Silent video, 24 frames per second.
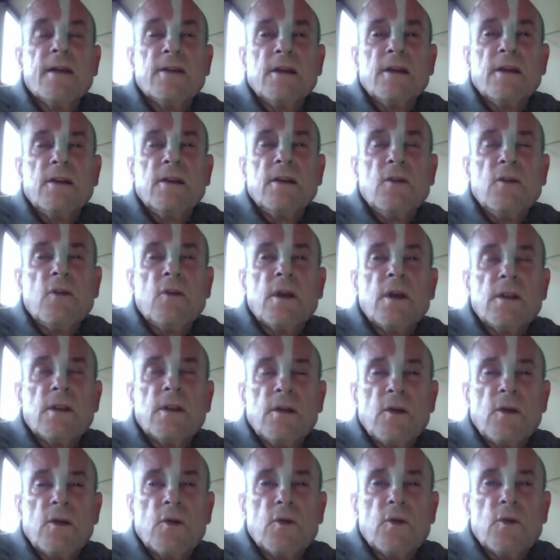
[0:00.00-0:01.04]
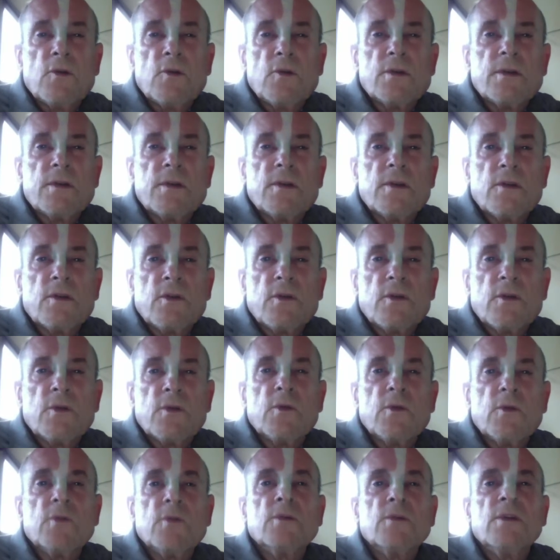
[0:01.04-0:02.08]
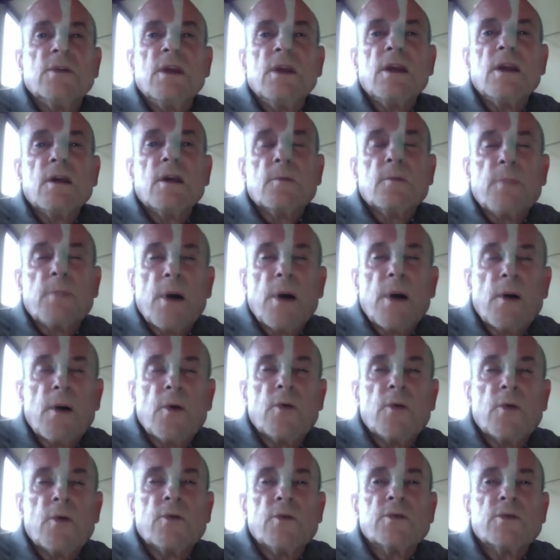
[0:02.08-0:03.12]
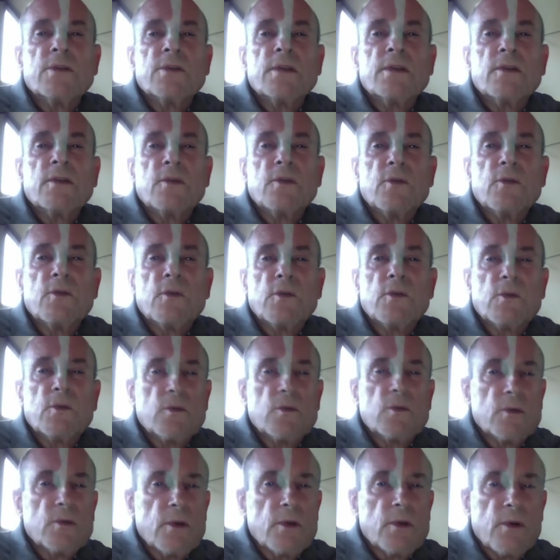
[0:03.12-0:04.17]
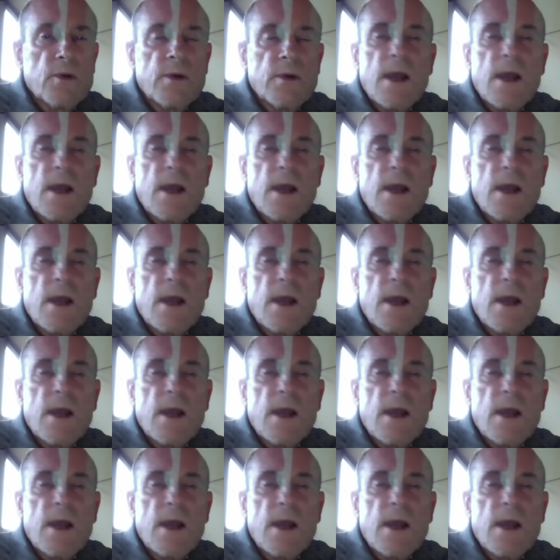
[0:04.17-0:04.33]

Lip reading: that you can use to decompose, to learn